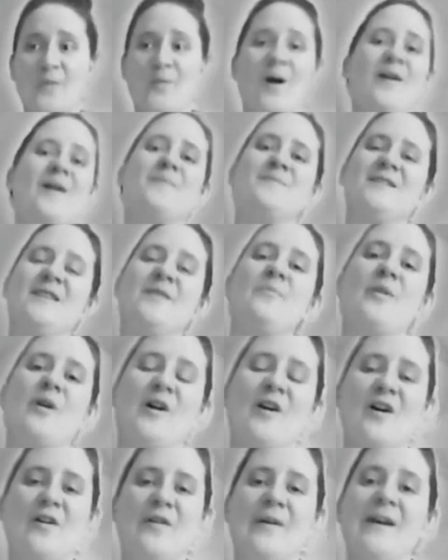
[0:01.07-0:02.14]
Welcome to the
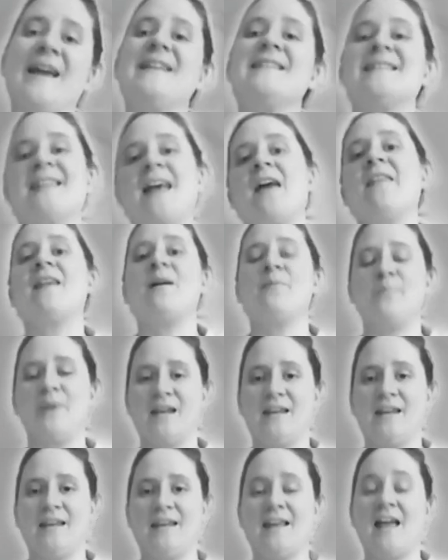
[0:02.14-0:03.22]
Burrow. It's Lala
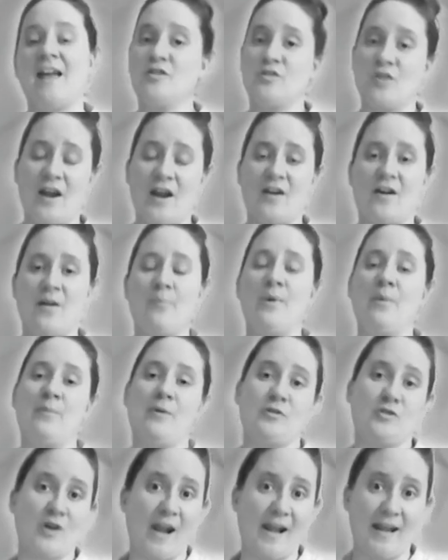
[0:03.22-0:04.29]
Bunny, head trader at
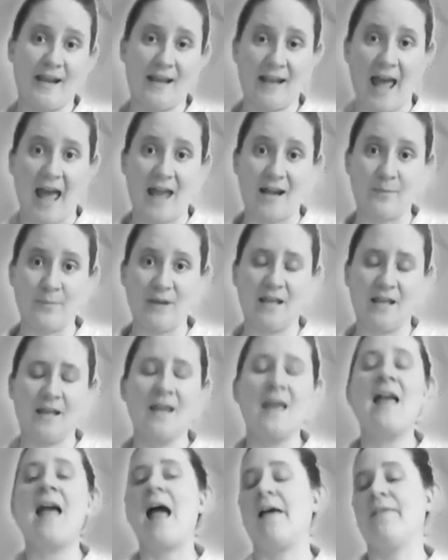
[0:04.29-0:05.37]
Bimbo Trading Academy.
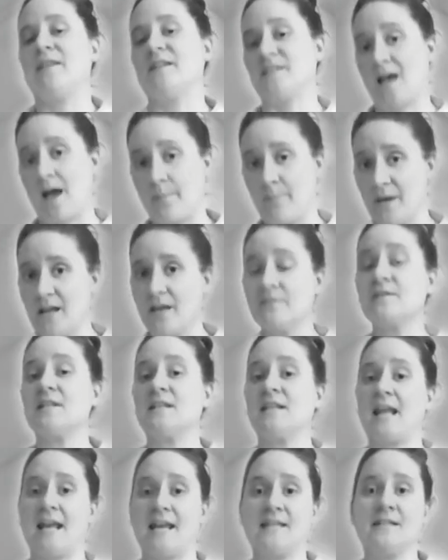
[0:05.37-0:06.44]
And the topic of
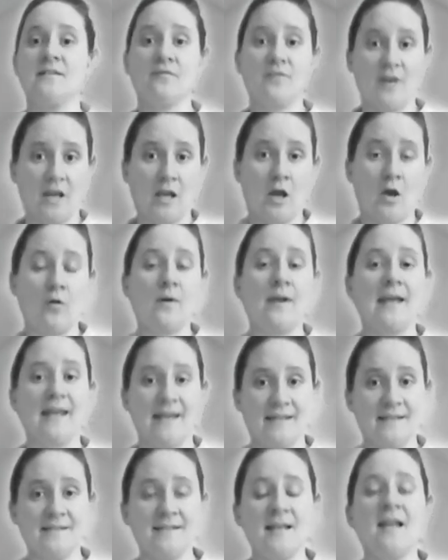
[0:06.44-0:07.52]
today's video
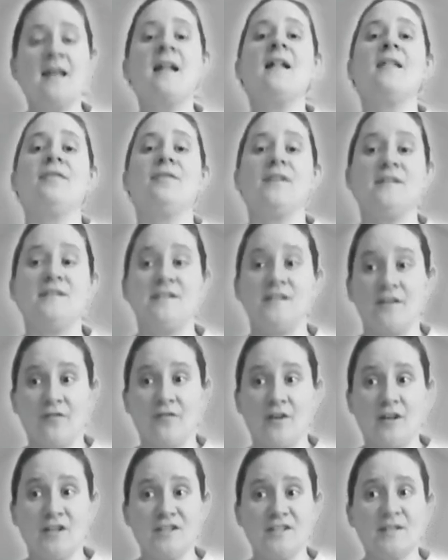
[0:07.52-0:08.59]
is the
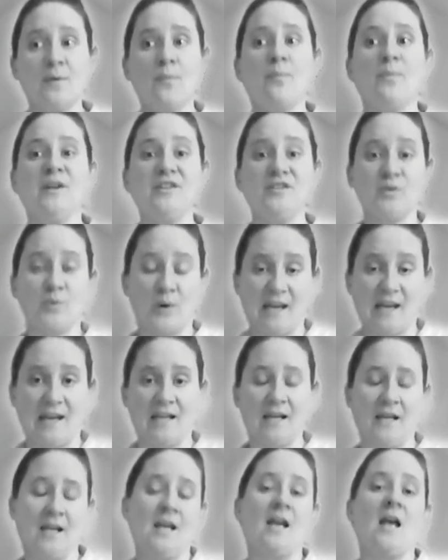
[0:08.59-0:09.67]
difference
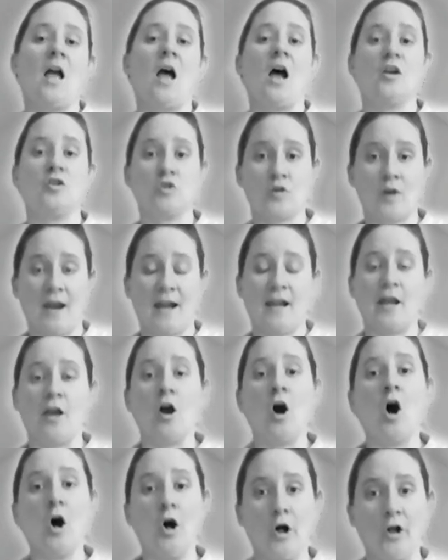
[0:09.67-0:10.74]
between a trading
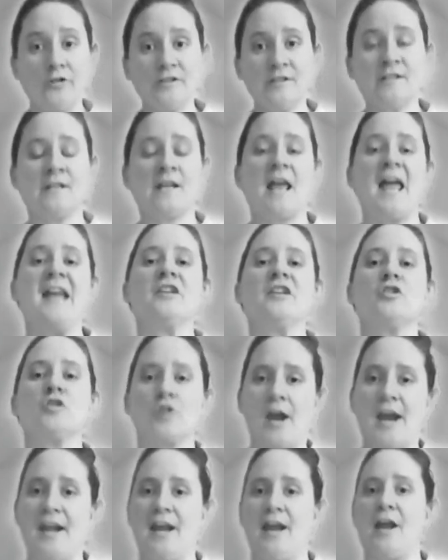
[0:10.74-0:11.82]
halt and a
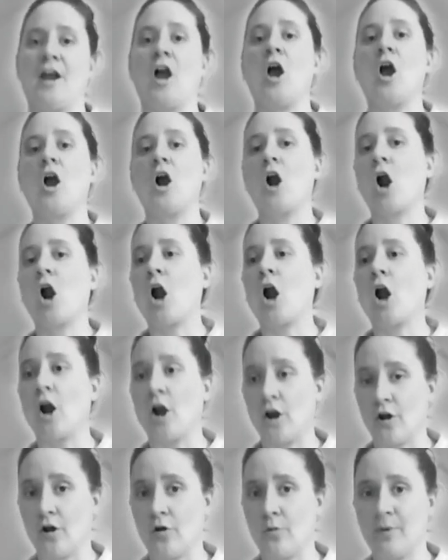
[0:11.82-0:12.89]
trading
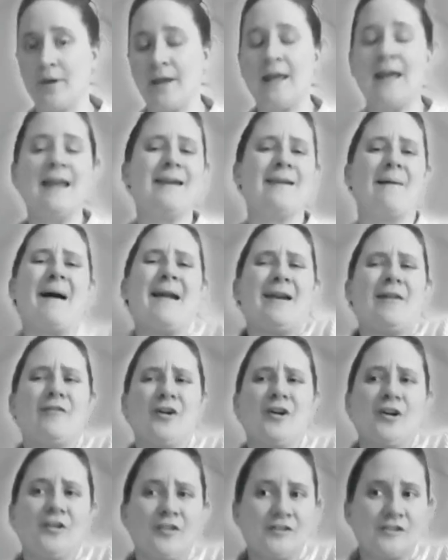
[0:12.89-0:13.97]
curve. Now, I never
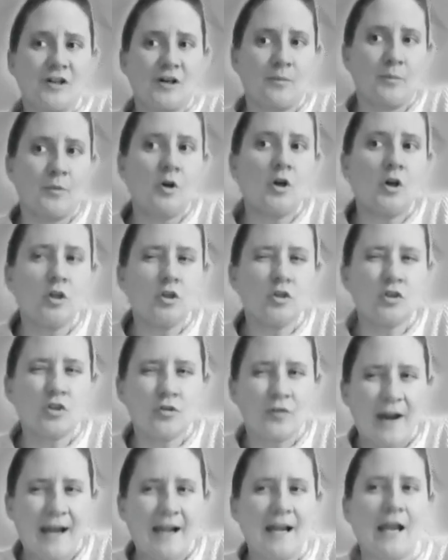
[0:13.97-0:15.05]
heard the term
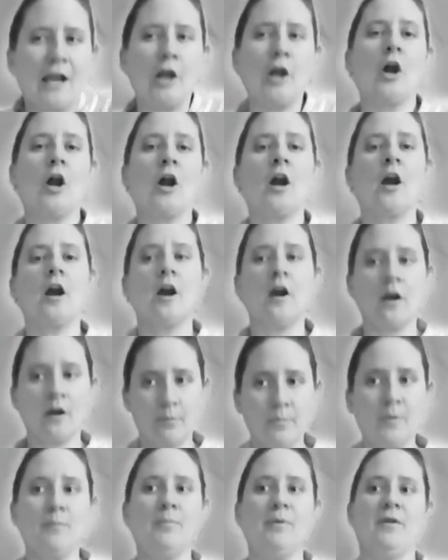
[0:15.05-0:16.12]
trading
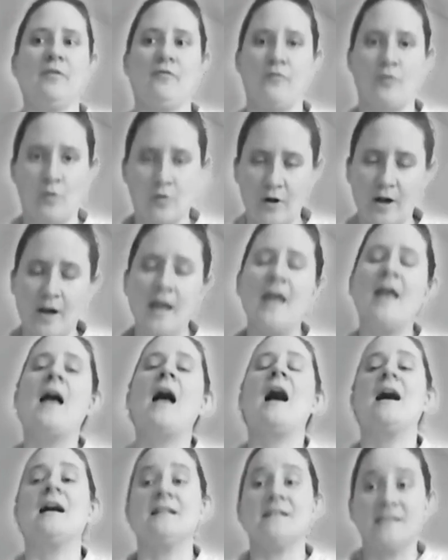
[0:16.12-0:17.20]
curve before
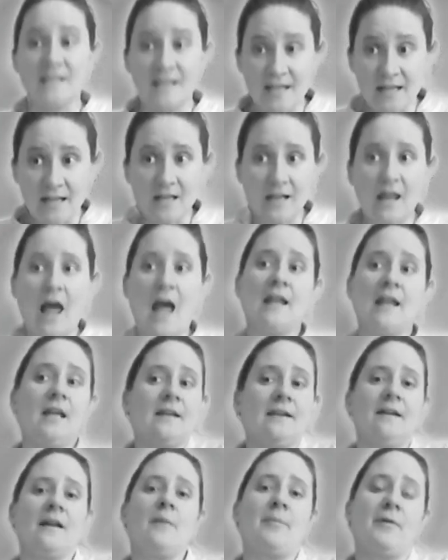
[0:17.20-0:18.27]
until I
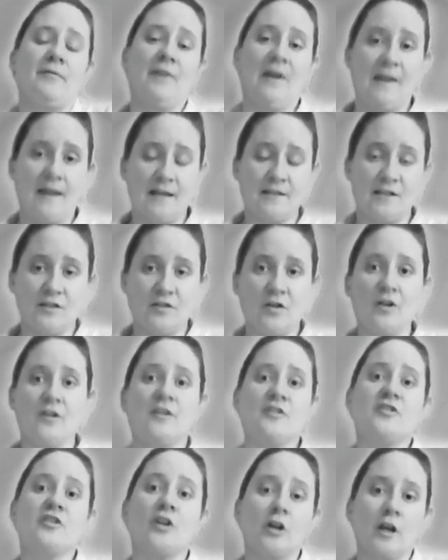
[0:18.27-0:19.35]
looked it up and realized it's called
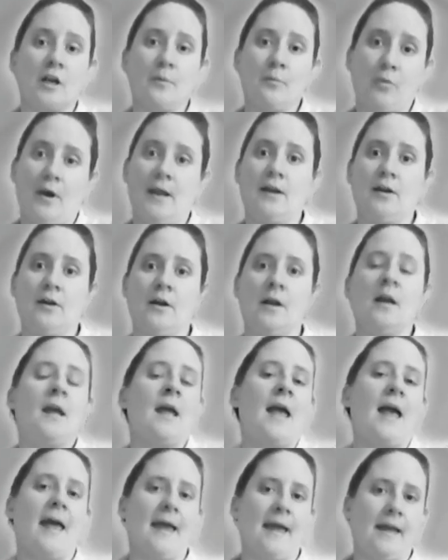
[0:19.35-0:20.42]
a circuit breaker.
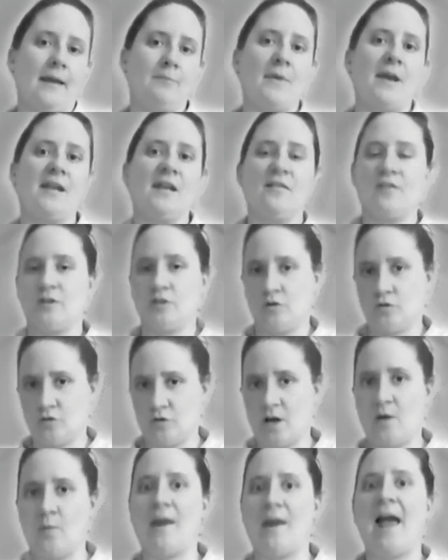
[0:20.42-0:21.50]
And many of us who
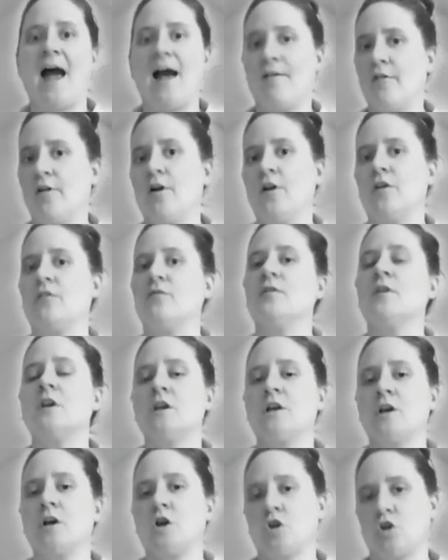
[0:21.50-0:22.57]
trade, we have heard of
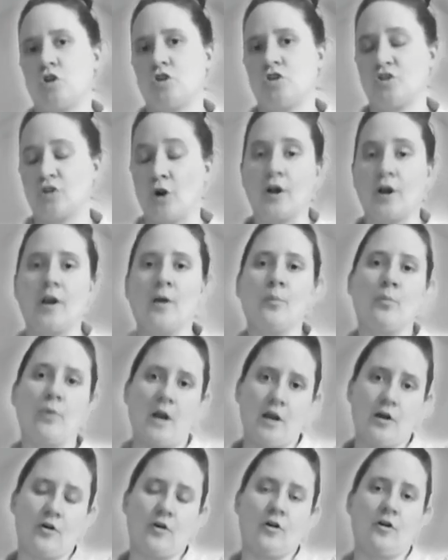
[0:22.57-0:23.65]
circuit
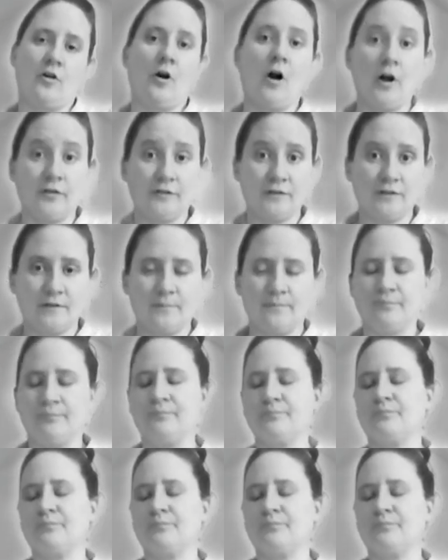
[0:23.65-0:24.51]
breaker halts.